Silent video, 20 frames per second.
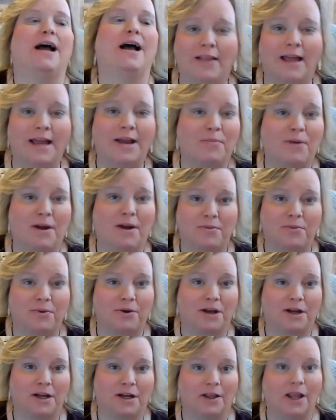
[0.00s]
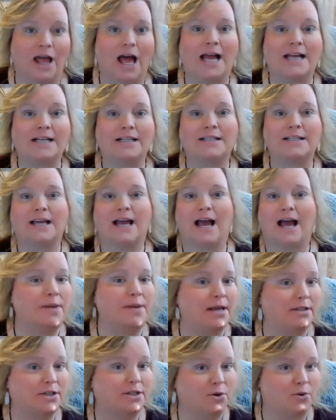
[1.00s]
I like breath work a lot. Let
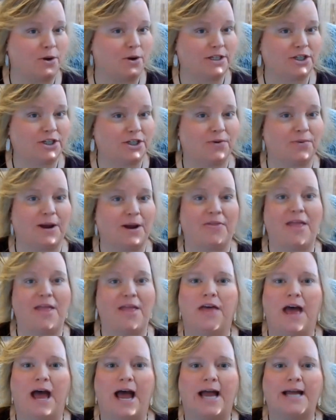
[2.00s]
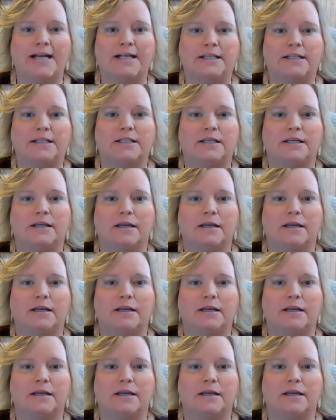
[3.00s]
me ask you a question around that.